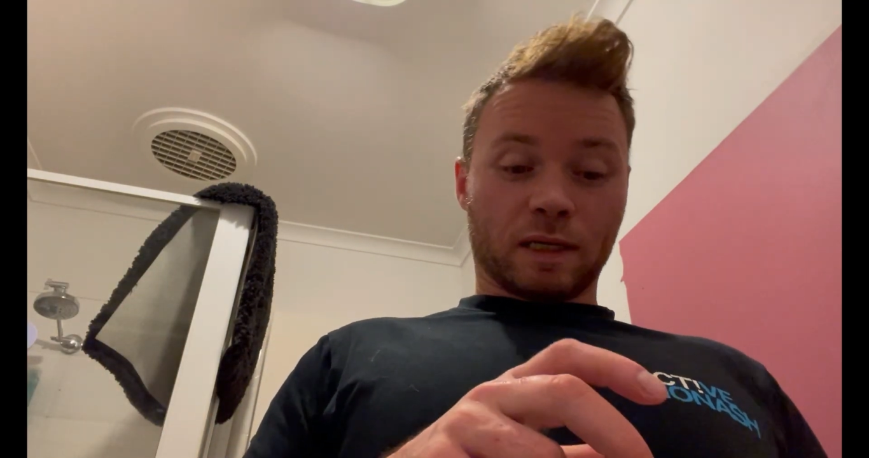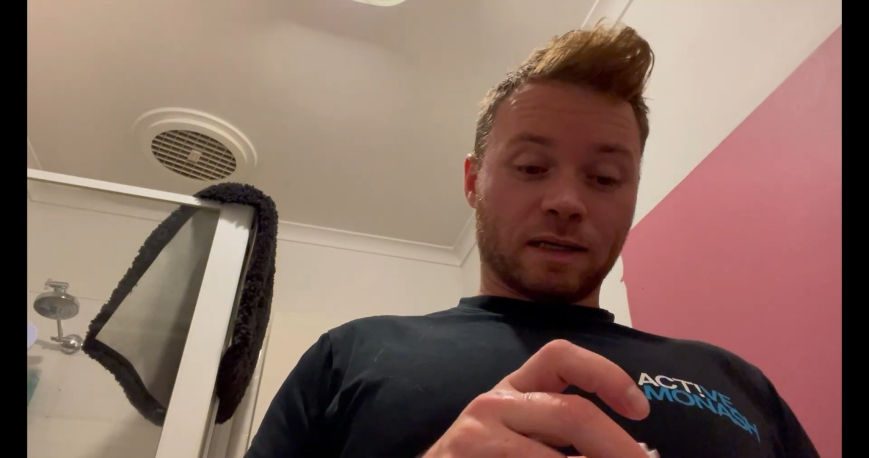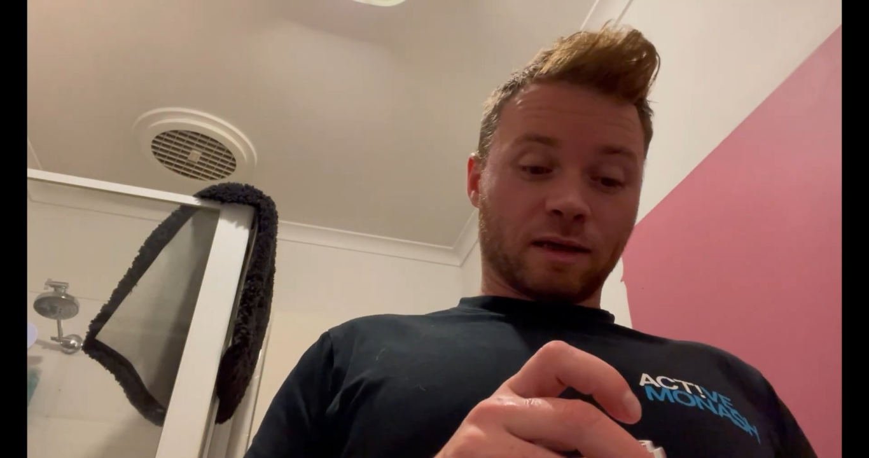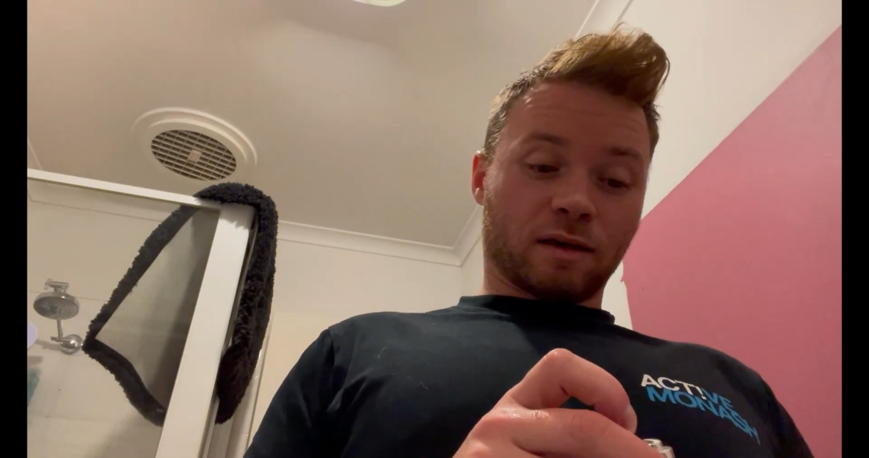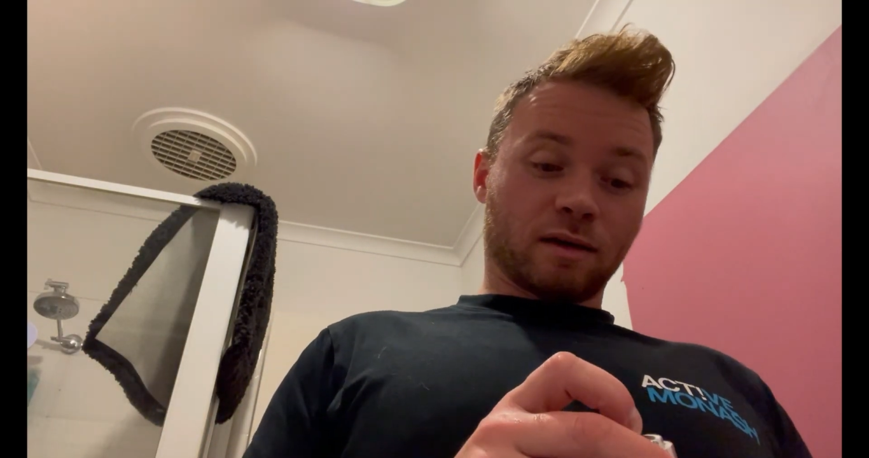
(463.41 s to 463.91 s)

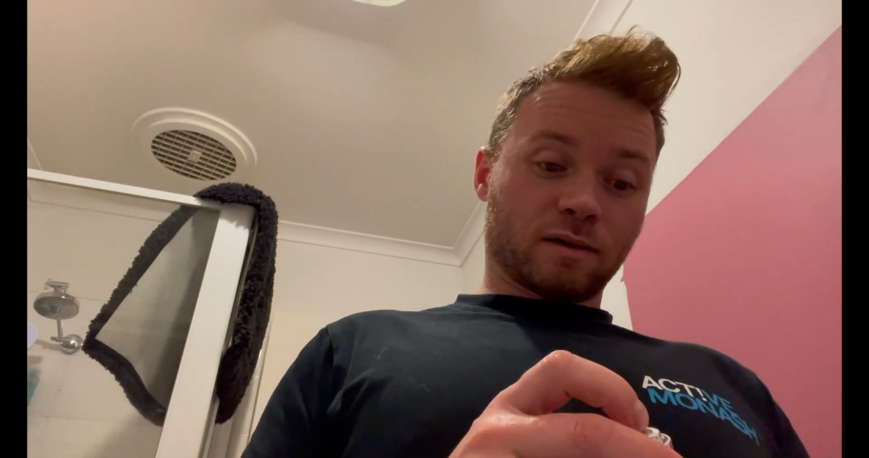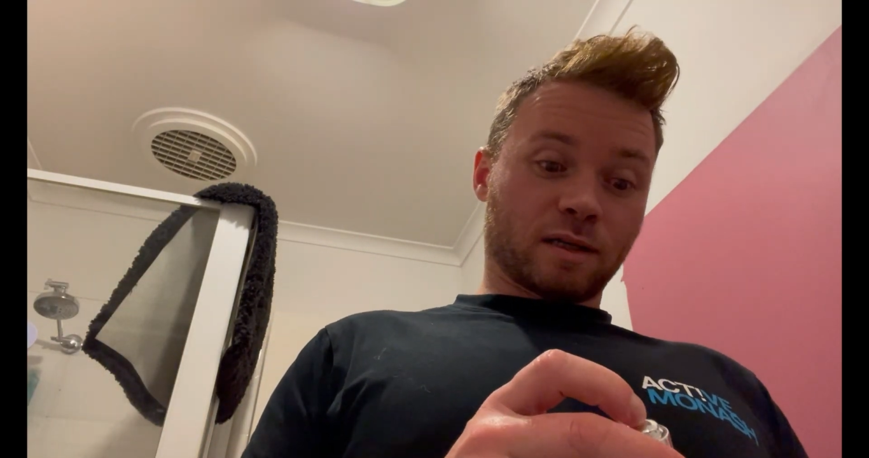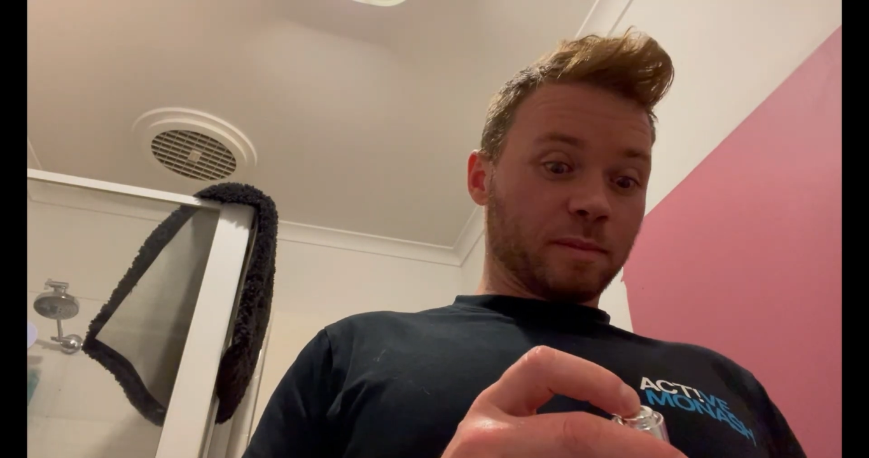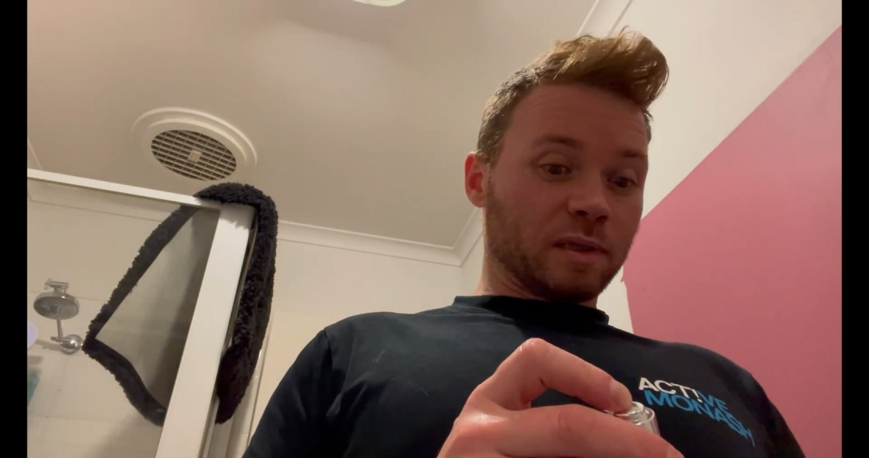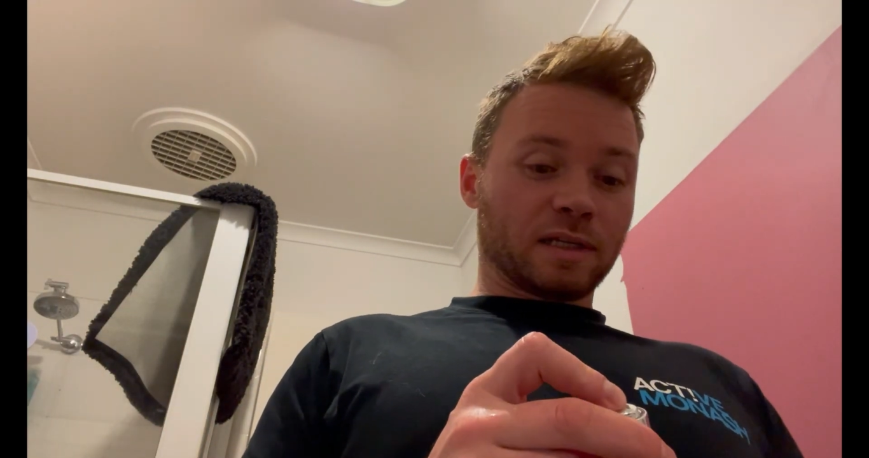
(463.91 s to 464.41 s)
another
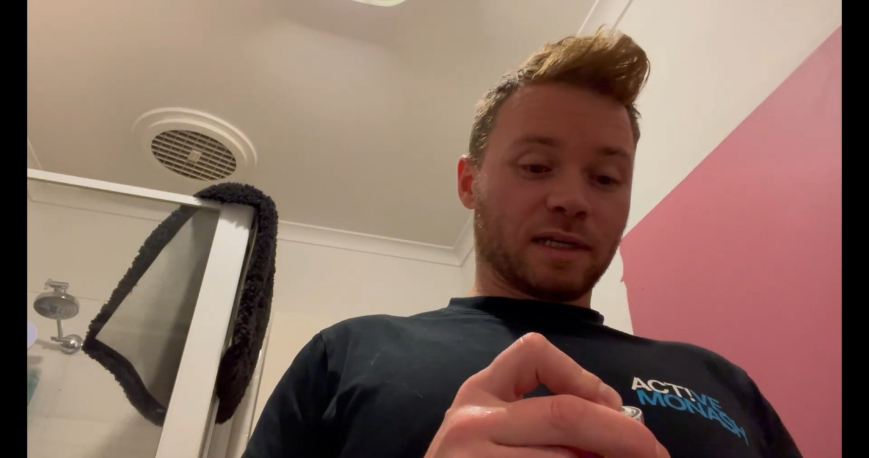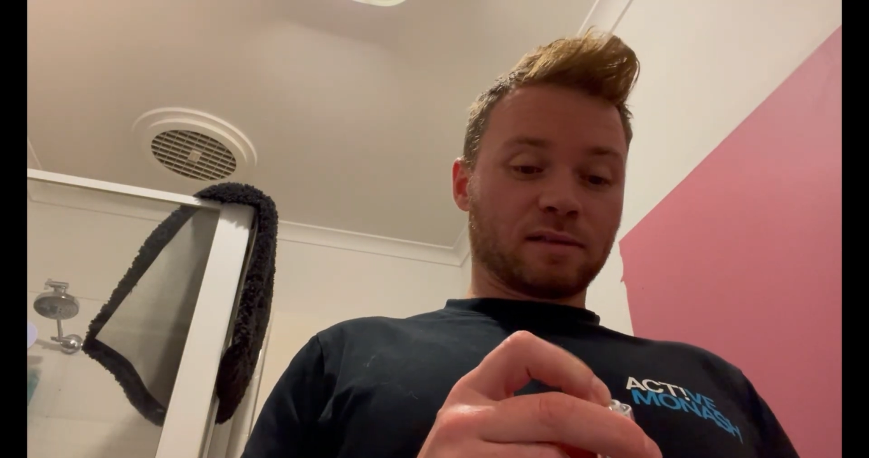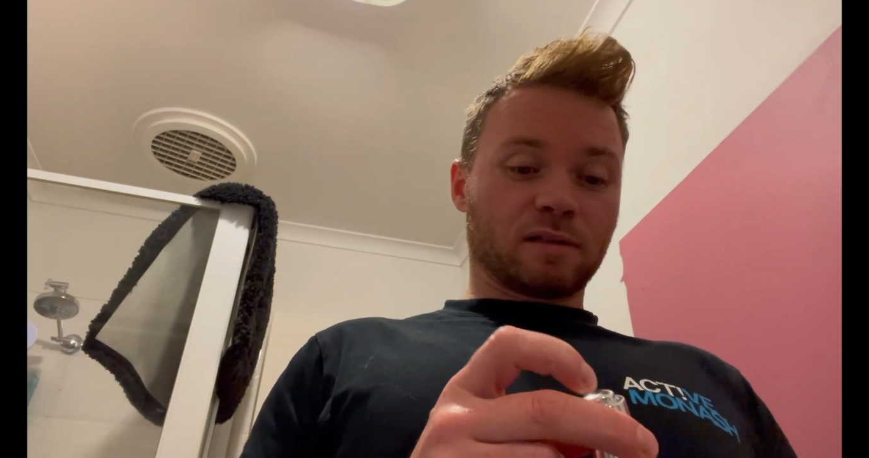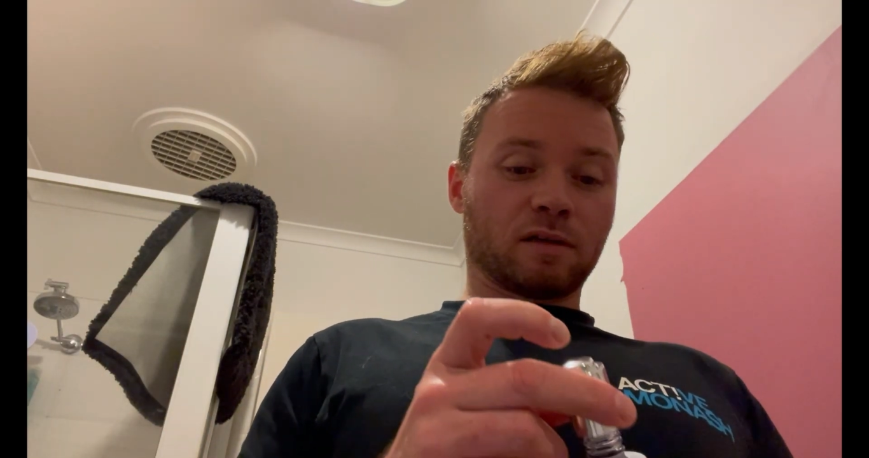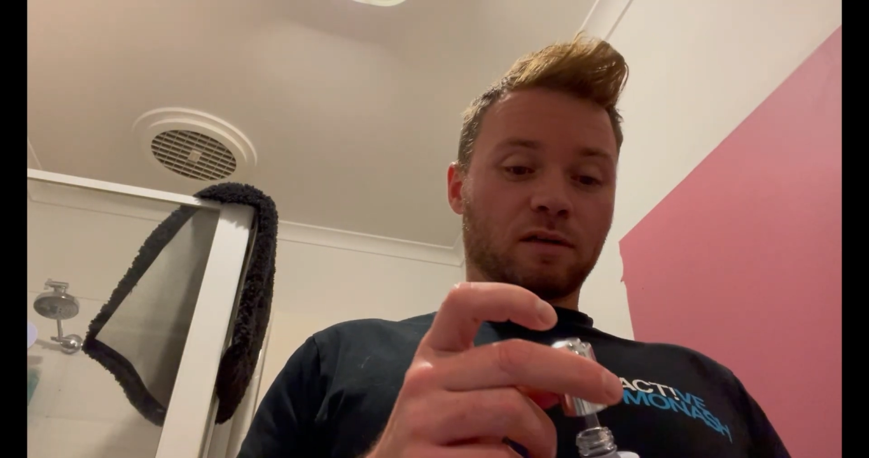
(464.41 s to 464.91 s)
couple of
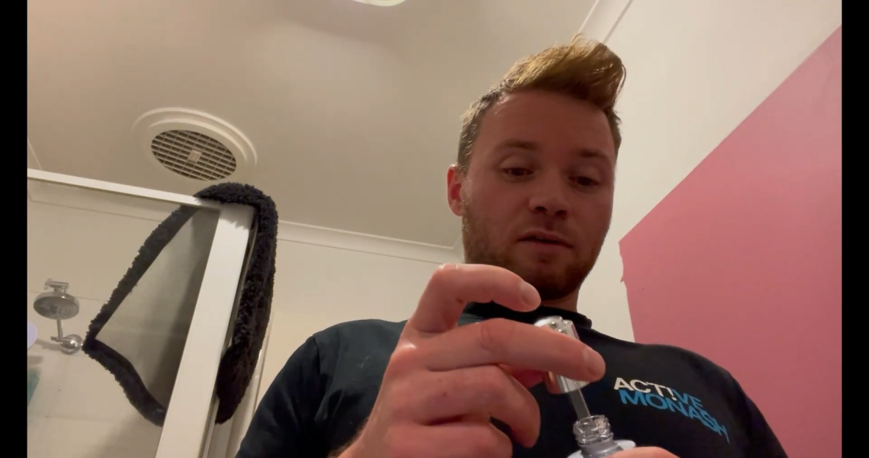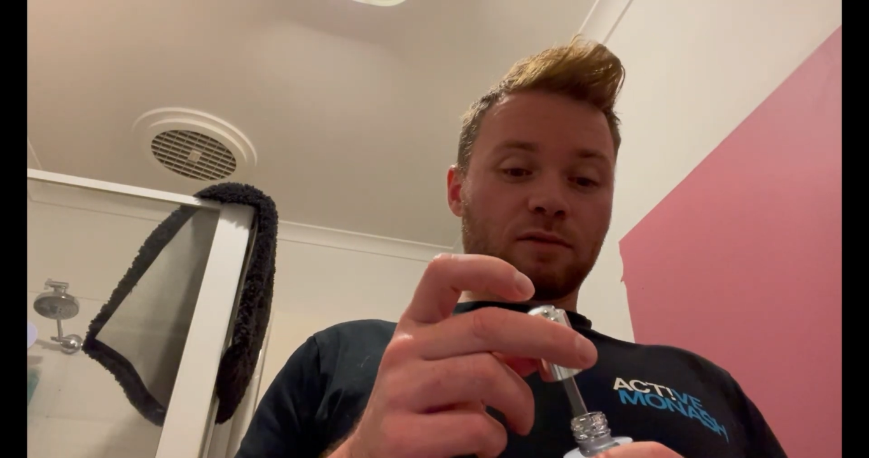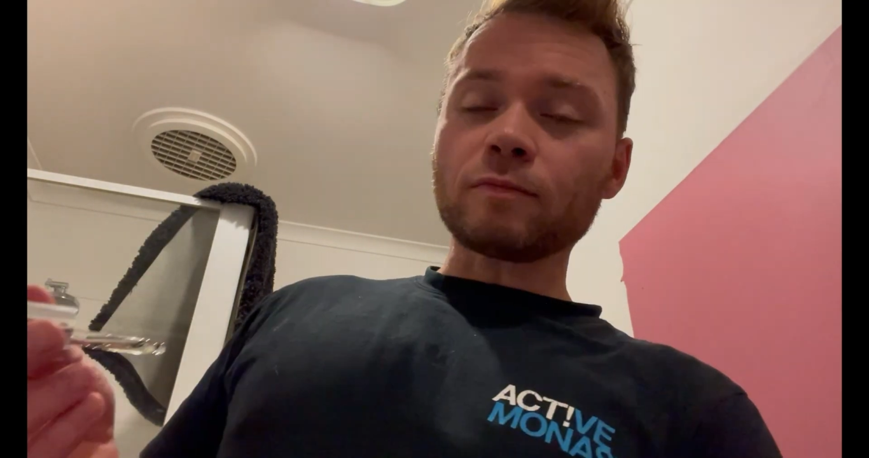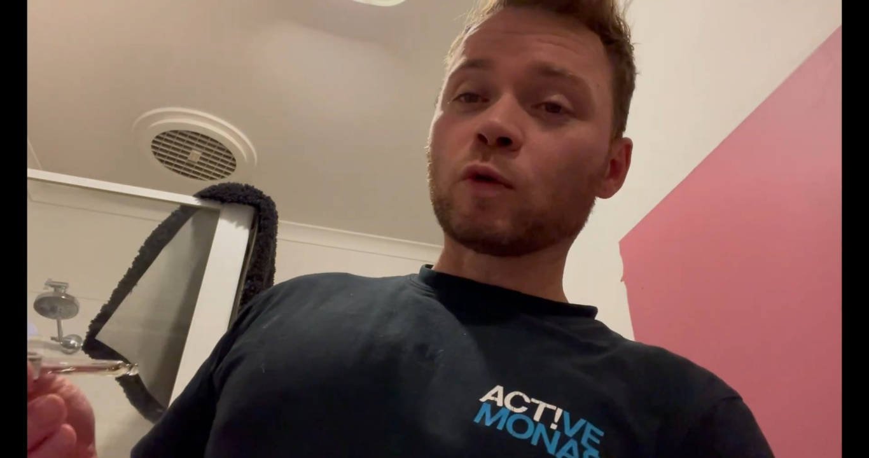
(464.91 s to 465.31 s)
days to go.